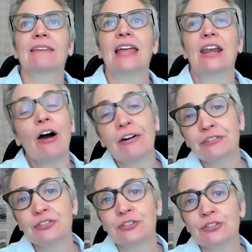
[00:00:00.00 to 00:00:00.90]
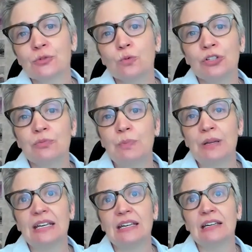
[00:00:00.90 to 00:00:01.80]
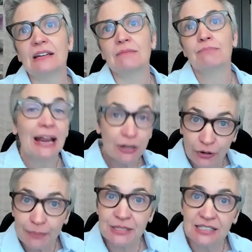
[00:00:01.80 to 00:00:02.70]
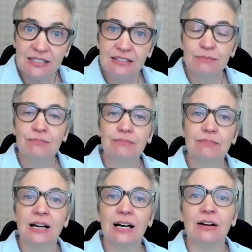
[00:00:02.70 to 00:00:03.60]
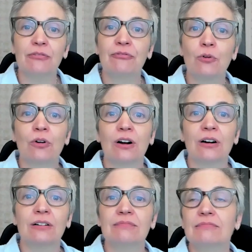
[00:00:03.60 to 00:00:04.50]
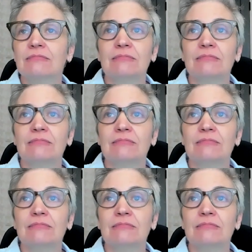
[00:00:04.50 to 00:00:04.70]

that officers would be bankrupted uh, for